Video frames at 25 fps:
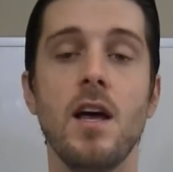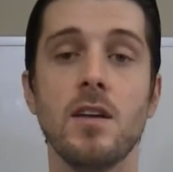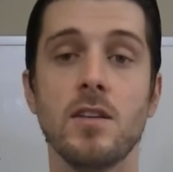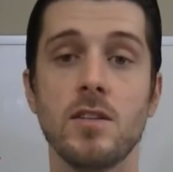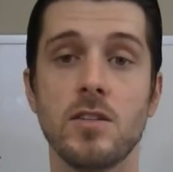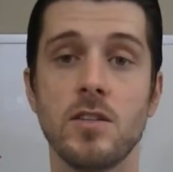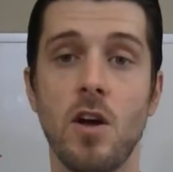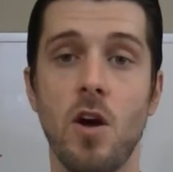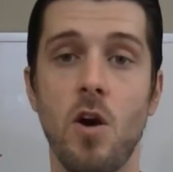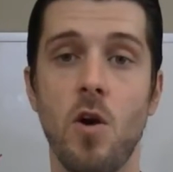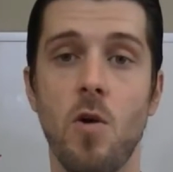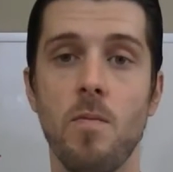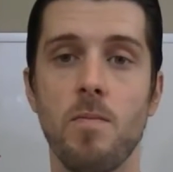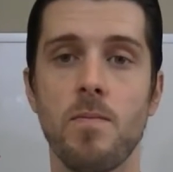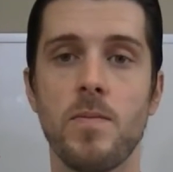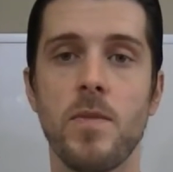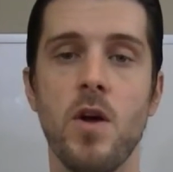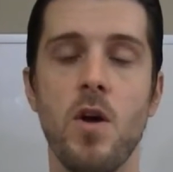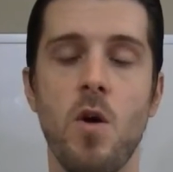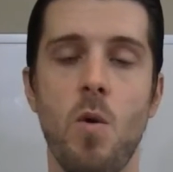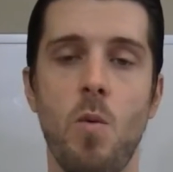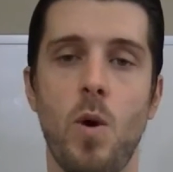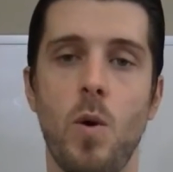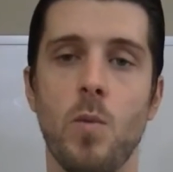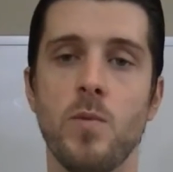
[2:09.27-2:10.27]
So,
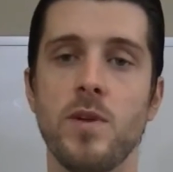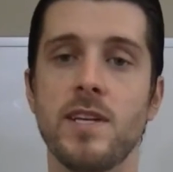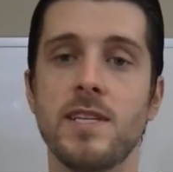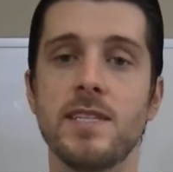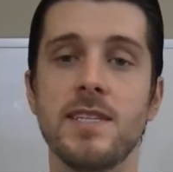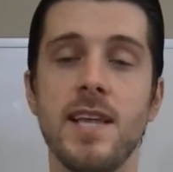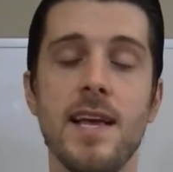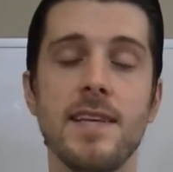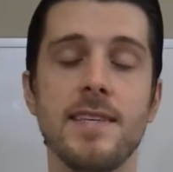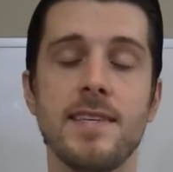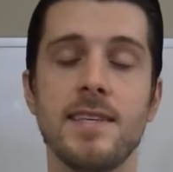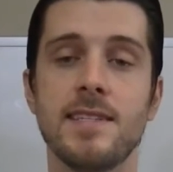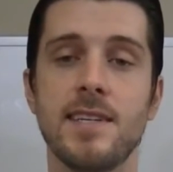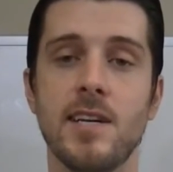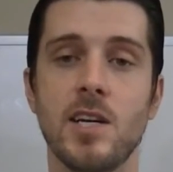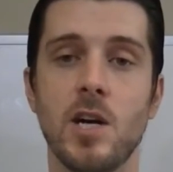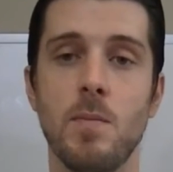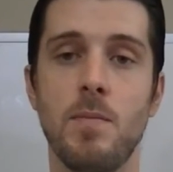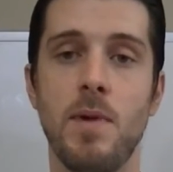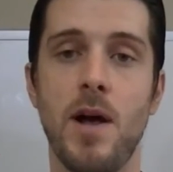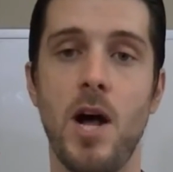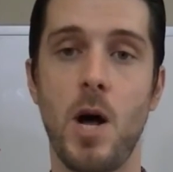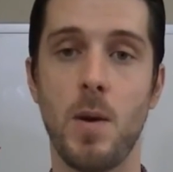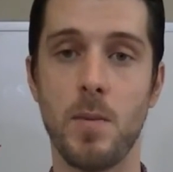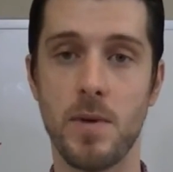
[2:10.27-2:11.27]
when we assess the
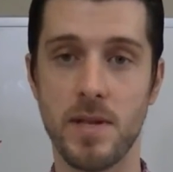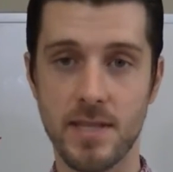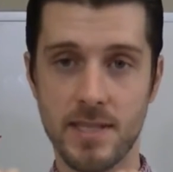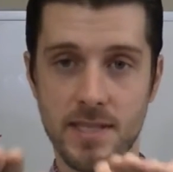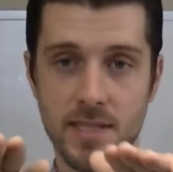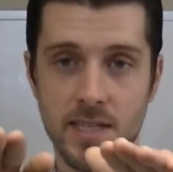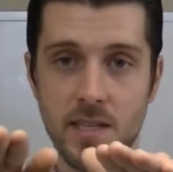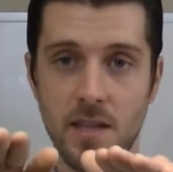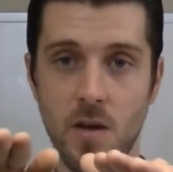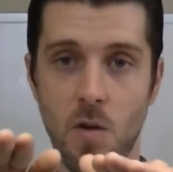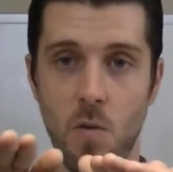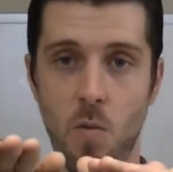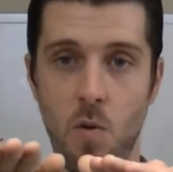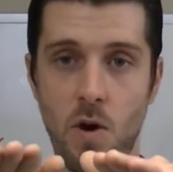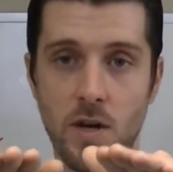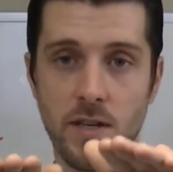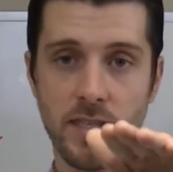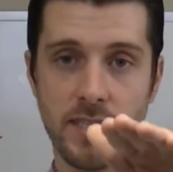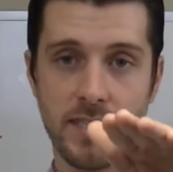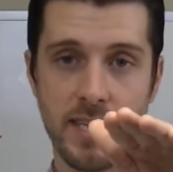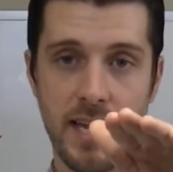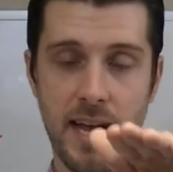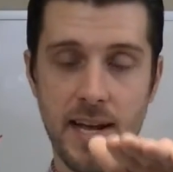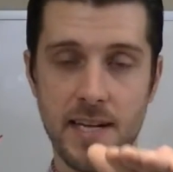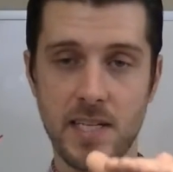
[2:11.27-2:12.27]
cerebellum and see that one
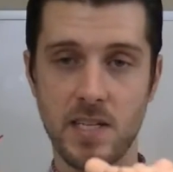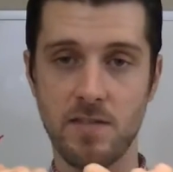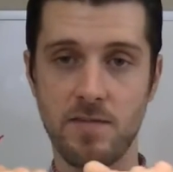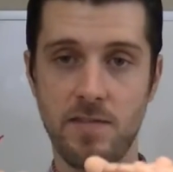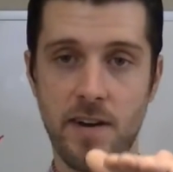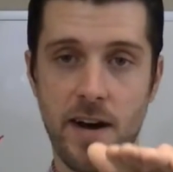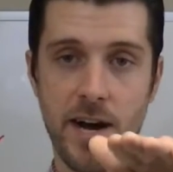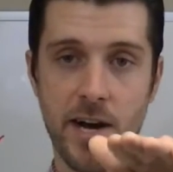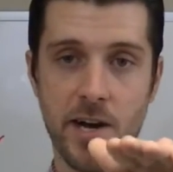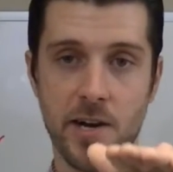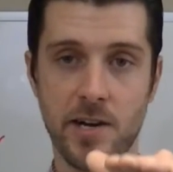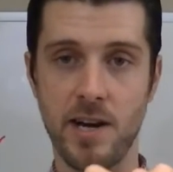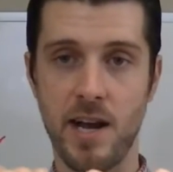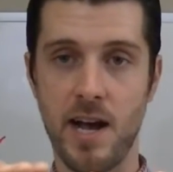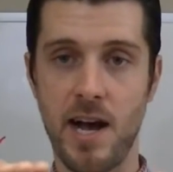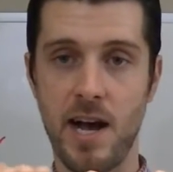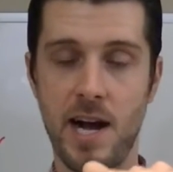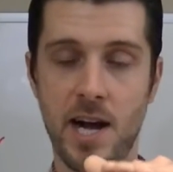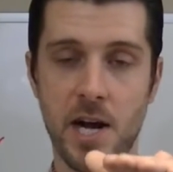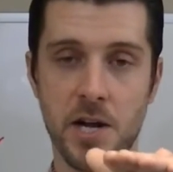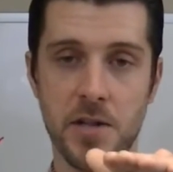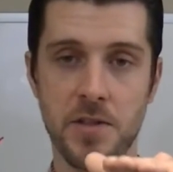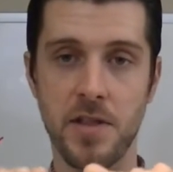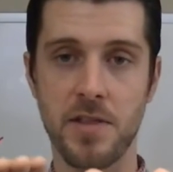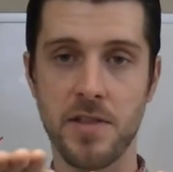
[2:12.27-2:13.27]
side's firing
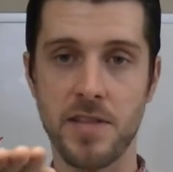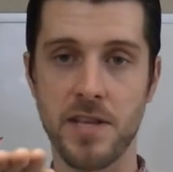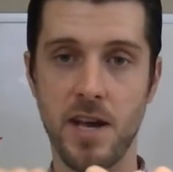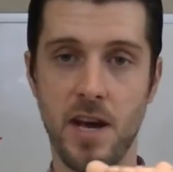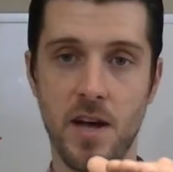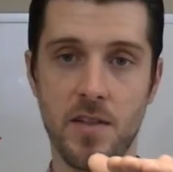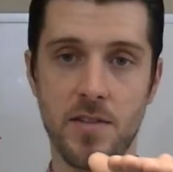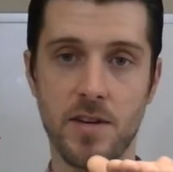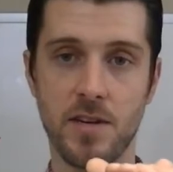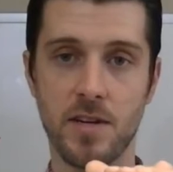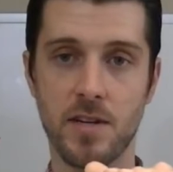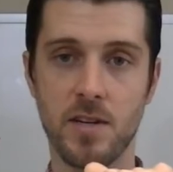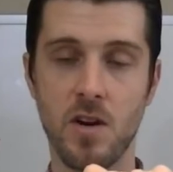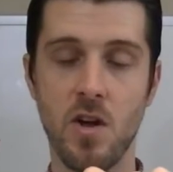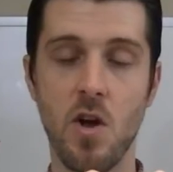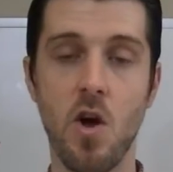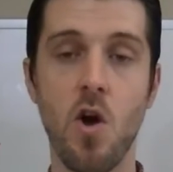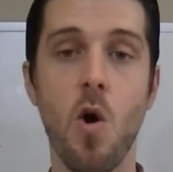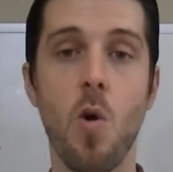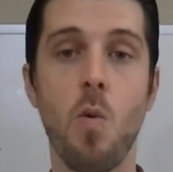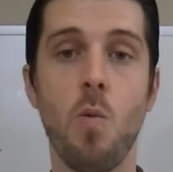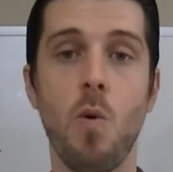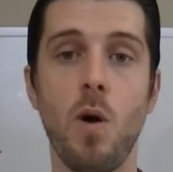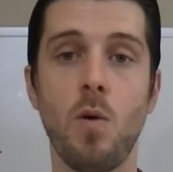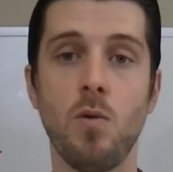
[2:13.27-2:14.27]
higher than the other,
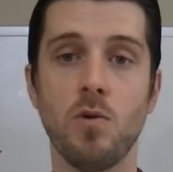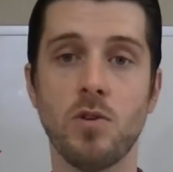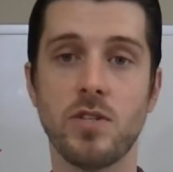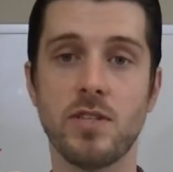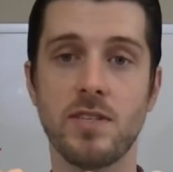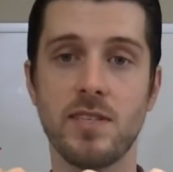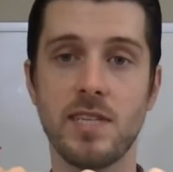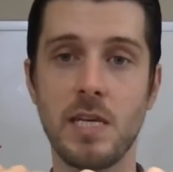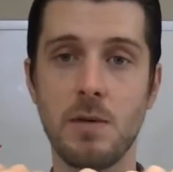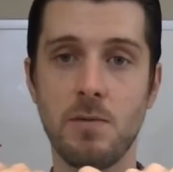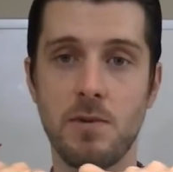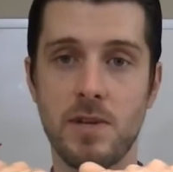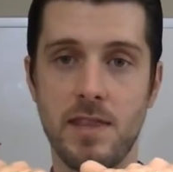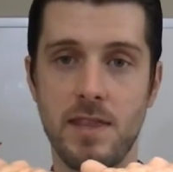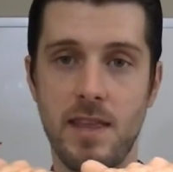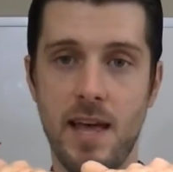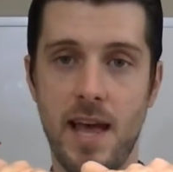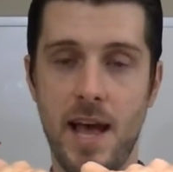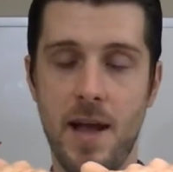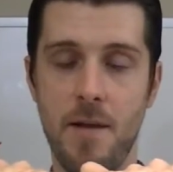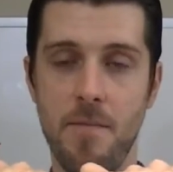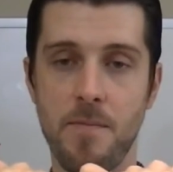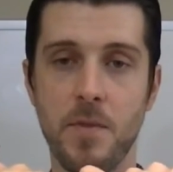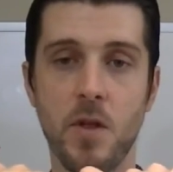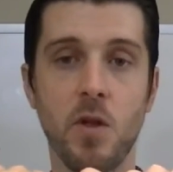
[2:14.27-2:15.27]
what we'll see with
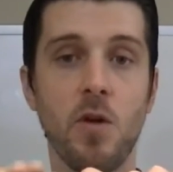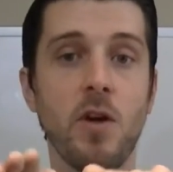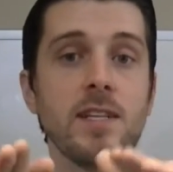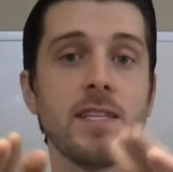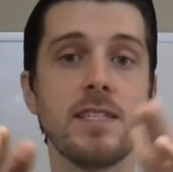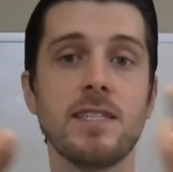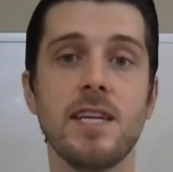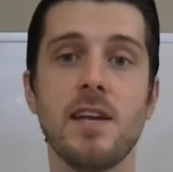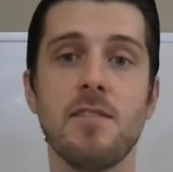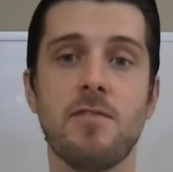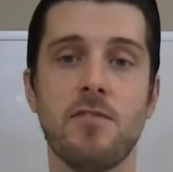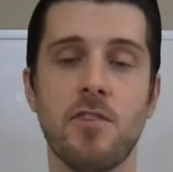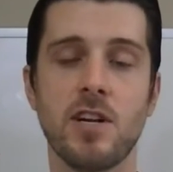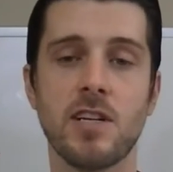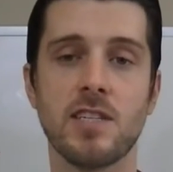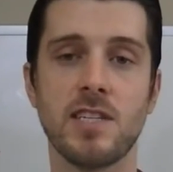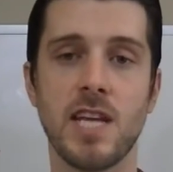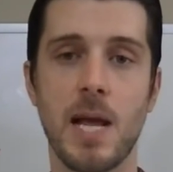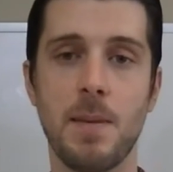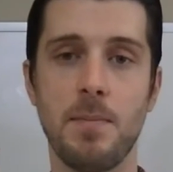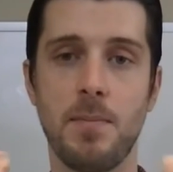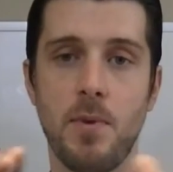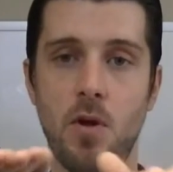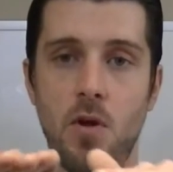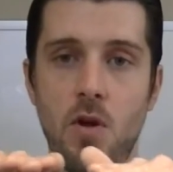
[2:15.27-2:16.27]
that, let's say for
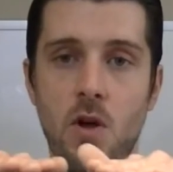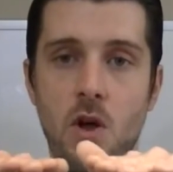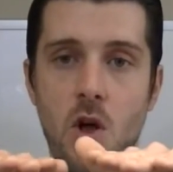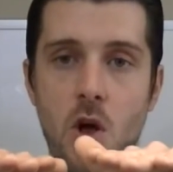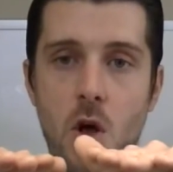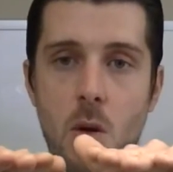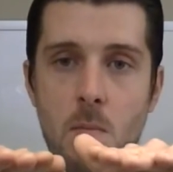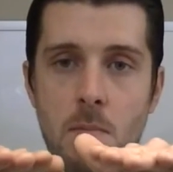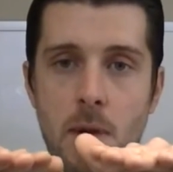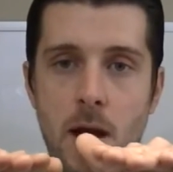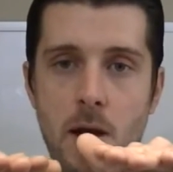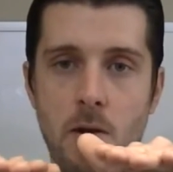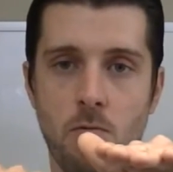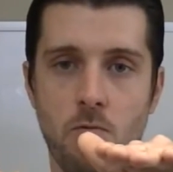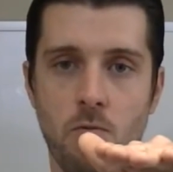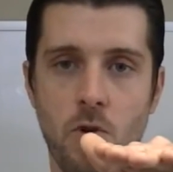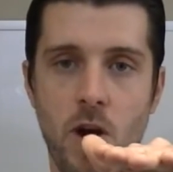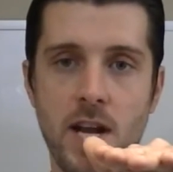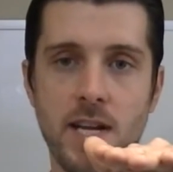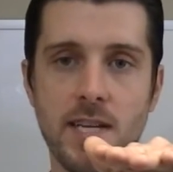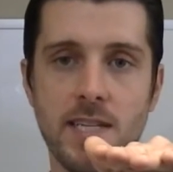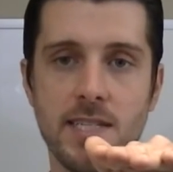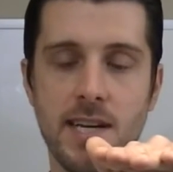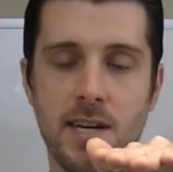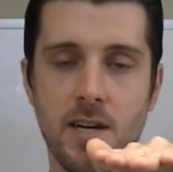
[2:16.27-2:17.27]
example, my
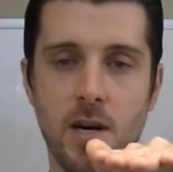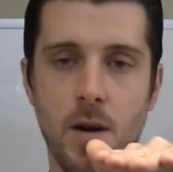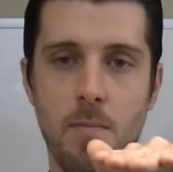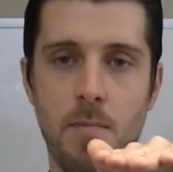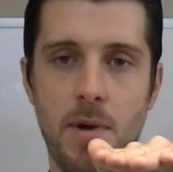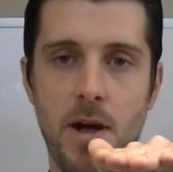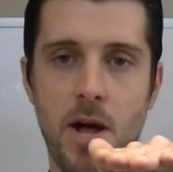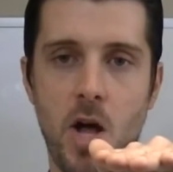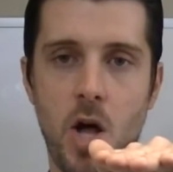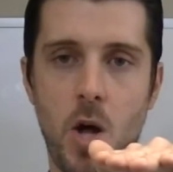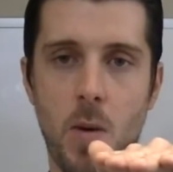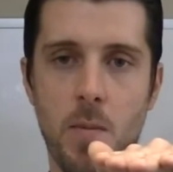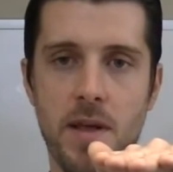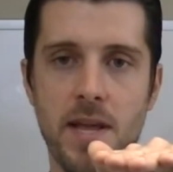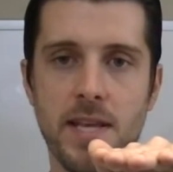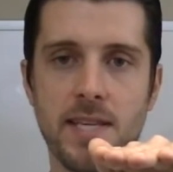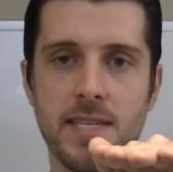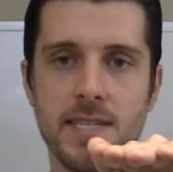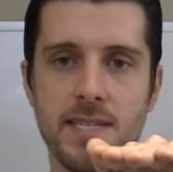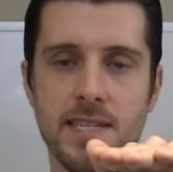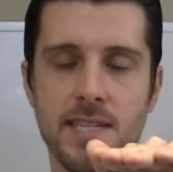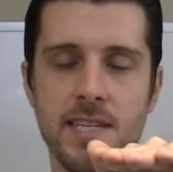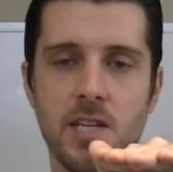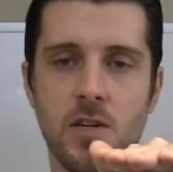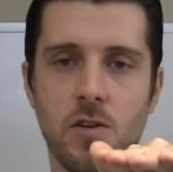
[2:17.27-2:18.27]
right cerebellum
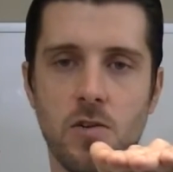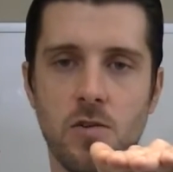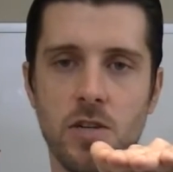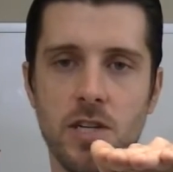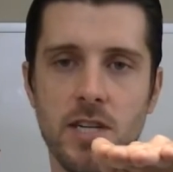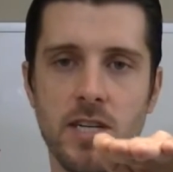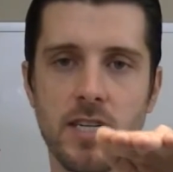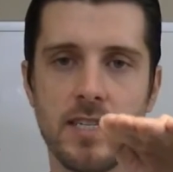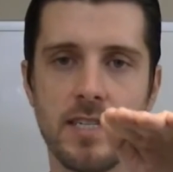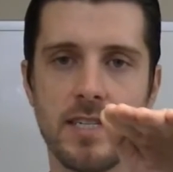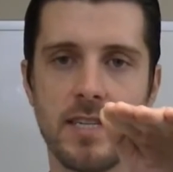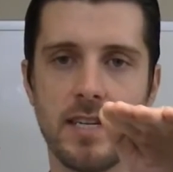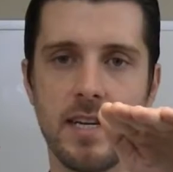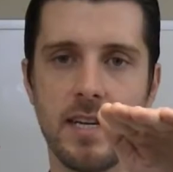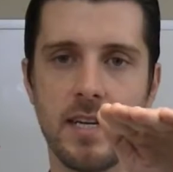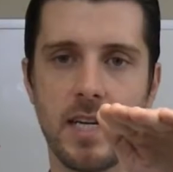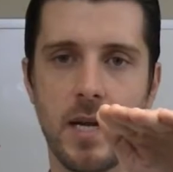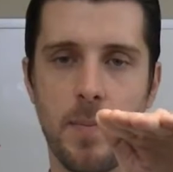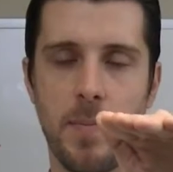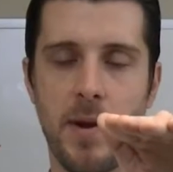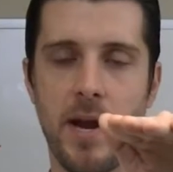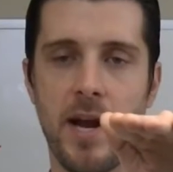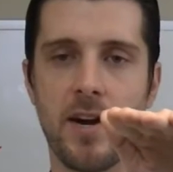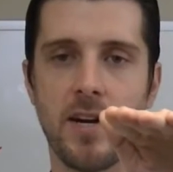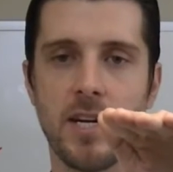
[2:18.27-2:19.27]
is decreased
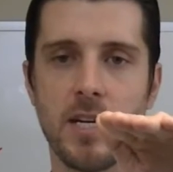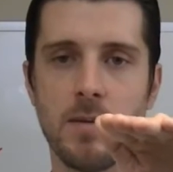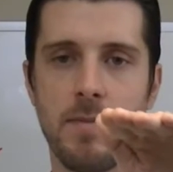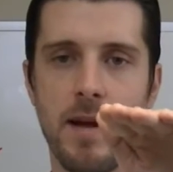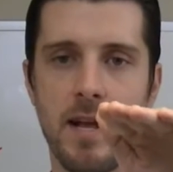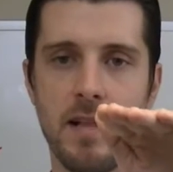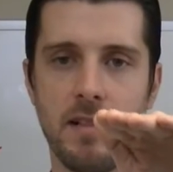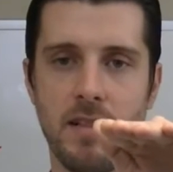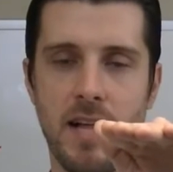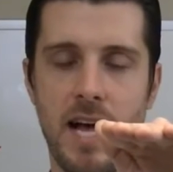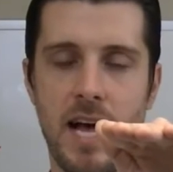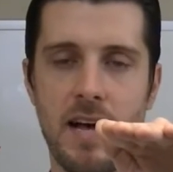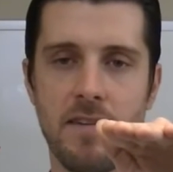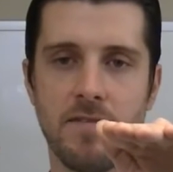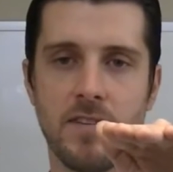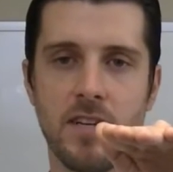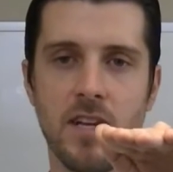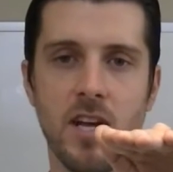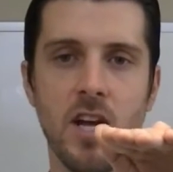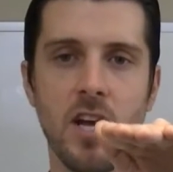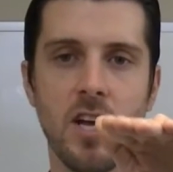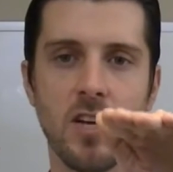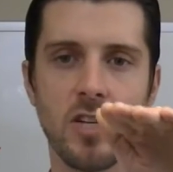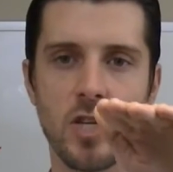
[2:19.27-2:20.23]
compared to my left.